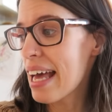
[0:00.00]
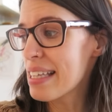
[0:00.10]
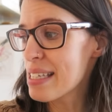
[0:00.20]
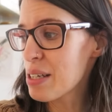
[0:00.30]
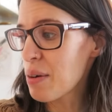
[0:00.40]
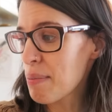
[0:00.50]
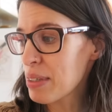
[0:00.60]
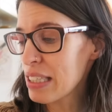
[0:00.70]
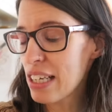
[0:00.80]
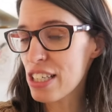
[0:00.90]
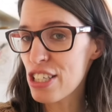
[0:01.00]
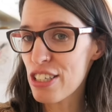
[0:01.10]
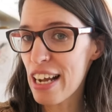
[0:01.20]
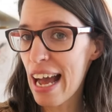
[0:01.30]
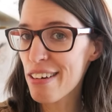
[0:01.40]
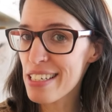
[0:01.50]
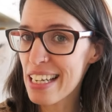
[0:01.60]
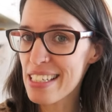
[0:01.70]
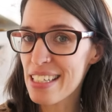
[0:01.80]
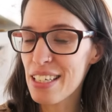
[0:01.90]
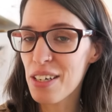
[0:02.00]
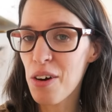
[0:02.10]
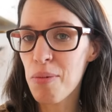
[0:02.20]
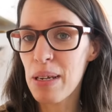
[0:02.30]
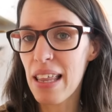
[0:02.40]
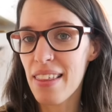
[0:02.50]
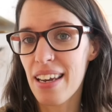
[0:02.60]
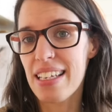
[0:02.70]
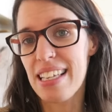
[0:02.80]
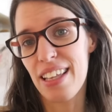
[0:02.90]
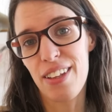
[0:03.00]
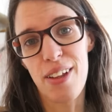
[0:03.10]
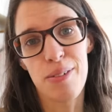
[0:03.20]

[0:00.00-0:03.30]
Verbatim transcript: And so I'm really not sure how today's gonna go, but I thought I'd take you